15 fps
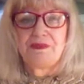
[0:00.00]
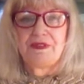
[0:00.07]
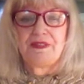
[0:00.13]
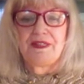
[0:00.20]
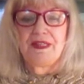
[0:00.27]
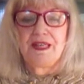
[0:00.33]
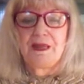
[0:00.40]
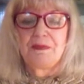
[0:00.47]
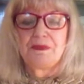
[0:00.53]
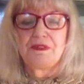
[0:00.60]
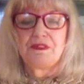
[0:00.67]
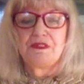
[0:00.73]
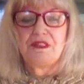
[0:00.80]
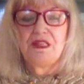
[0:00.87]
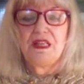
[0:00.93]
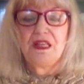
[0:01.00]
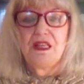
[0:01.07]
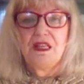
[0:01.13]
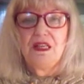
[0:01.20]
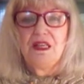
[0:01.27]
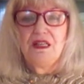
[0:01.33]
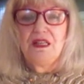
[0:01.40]
that happened
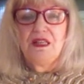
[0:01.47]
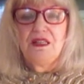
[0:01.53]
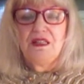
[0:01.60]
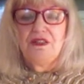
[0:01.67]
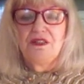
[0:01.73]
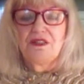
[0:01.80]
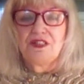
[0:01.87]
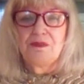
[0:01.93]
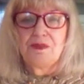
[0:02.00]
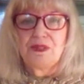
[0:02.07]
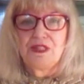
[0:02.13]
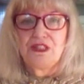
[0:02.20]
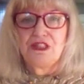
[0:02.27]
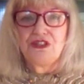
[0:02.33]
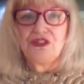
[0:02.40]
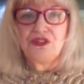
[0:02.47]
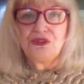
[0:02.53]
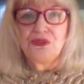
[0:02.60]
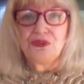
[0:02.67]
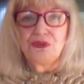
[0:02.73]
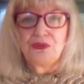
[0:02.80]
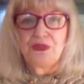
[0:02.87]
to somebody I
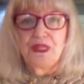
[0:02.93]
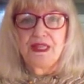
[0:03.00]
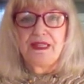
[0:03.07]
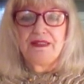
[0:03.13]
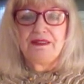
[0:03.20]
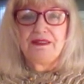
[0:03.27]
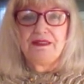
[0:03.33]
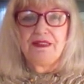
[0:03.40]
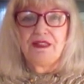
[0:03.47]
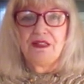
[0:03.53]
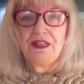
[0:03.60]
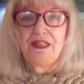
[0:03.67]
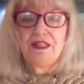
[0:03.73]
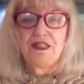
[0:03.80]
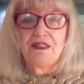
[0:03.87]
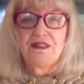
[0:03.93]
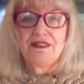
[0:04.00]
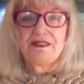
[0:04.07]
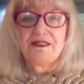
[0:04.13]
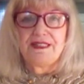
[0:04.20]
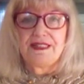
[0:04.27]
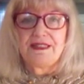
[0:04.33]
knew, and I had all these
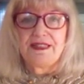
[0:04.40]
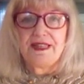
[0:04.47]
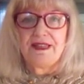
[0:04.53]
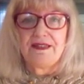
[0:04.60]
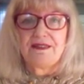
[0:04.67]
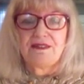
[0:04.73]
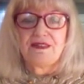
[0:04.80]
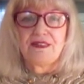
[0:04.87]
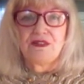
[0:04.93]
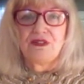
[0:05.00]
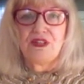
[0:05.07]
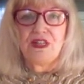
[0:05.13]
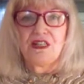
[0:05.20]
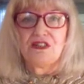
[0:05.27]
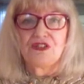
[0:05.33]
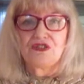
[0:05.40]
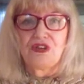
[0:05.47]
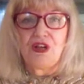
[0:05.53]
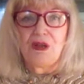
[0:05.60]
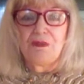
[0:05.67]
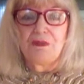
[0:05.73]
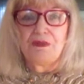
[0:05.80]
details that I could conjure
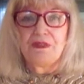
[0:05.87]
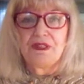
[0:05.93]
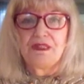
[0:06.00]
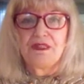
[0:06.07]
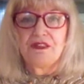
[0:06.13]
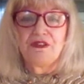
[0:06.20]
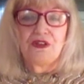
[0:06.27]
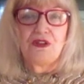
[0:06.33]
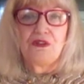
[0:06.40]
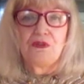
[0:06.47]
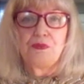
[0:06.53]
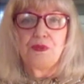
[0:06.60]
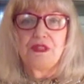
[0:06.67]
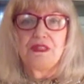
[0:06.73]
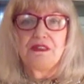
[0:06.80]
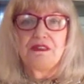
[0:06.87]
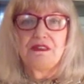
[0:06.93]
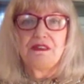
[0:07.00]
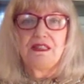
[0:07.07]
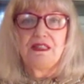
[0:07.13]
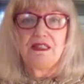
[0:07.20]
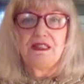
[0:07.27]
up, and, but
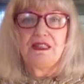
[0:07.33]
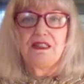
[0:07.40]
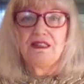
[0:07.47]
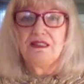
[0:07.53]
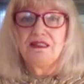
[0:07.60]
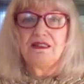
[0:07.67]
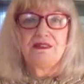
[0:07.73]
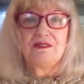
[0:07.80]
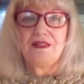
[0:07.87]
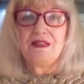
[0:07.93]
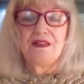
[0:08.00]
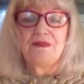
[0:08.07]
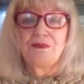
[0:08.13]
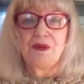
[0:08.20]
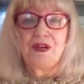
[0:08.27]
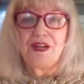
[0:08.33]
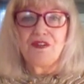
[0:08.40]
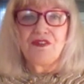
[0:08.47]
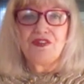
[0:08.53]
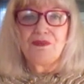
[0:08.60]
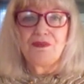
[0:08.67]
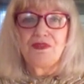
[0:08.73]
apart
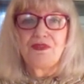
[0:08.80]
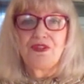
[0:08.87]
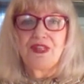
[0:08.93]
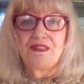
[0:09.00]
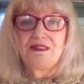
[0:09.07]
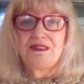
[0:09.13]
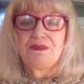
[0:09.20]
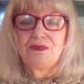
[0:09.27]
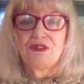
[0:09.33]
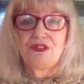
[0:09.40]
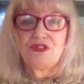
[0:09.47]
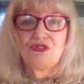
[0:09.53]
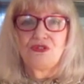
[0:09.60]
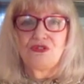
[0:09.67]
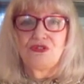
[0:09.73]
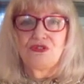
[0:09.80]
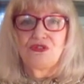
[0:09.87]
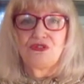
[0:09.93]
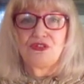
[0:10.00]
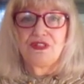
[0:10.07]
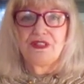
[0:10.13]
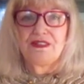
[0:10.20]
from the fact that it was a true
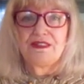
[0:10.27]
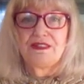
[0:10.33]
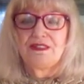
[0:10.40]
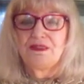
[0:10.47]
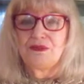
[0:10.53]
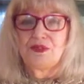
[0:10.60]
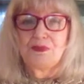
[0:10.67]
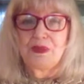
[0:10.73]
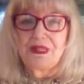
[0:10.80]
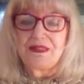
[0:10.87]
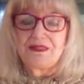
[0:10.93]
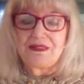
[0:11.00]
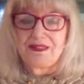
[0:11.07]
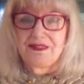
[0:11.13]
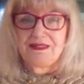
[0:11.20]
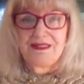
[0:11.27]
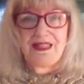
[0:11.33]
story that it was based on,